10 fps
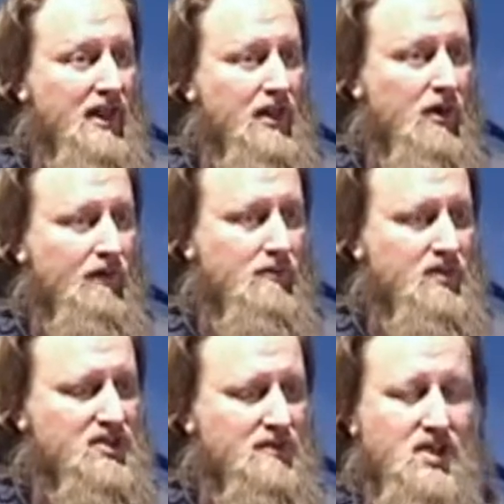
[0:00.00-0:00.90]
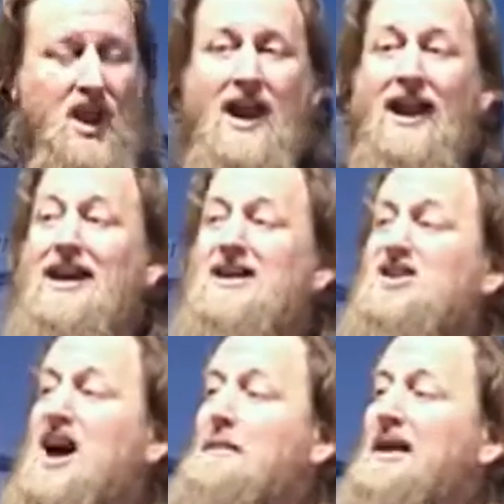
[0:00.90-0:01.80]
the leader of the Muslims. He is
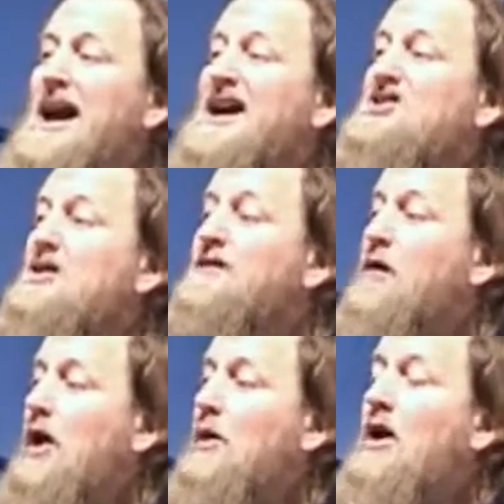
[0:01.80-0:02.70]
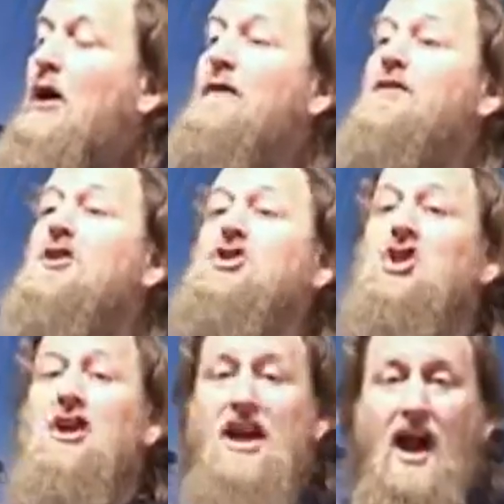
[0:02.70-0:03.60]
coming as a follower of the
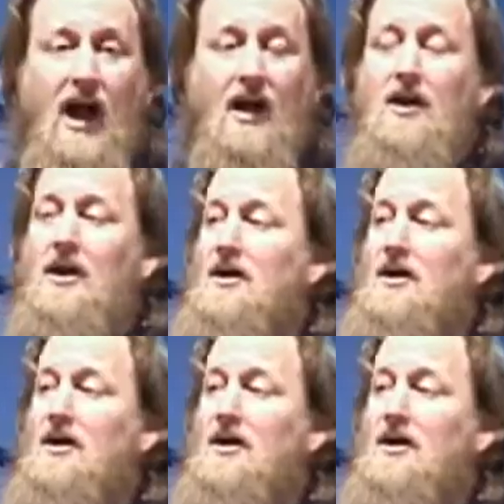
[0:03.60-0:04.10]
Sharia